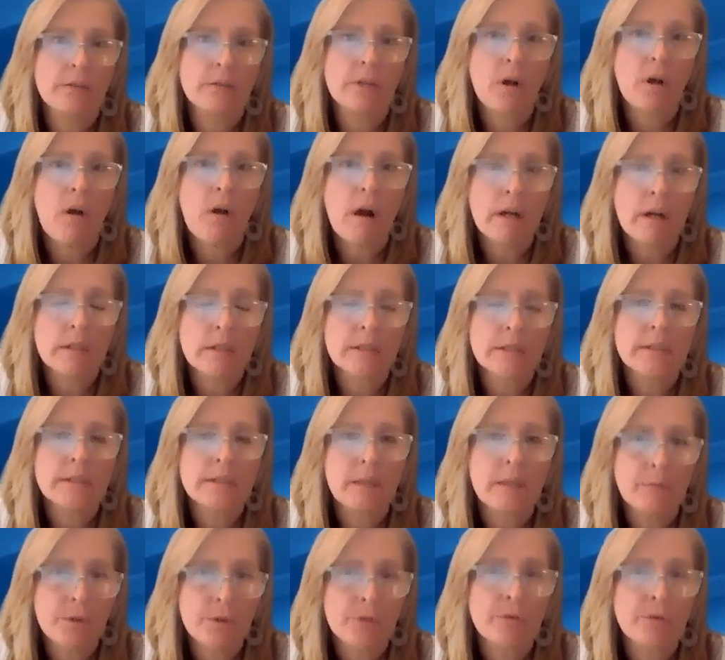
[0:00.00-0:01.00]
there are
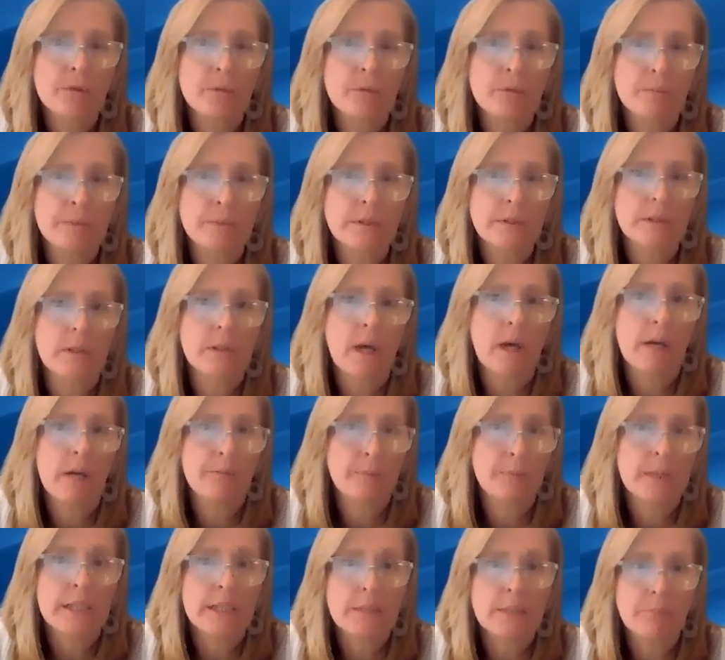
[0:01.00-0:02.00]
some groups of
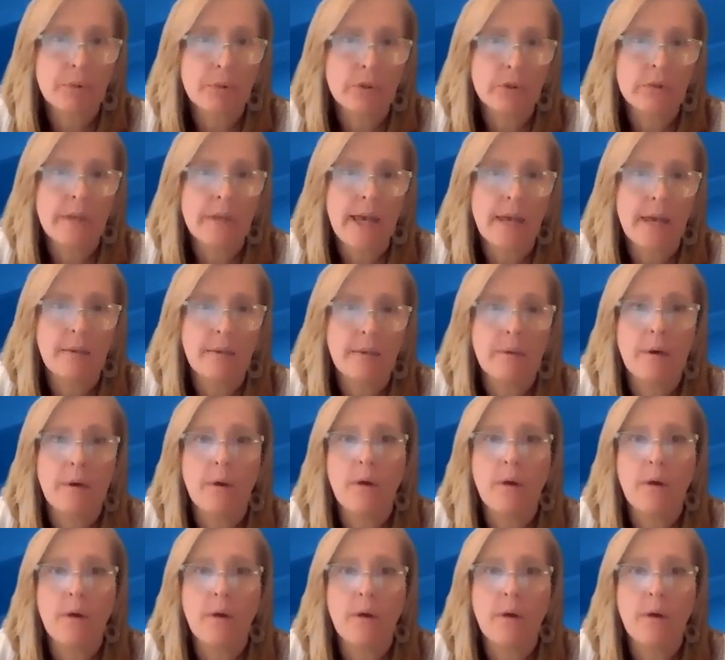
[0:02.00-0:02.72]
people that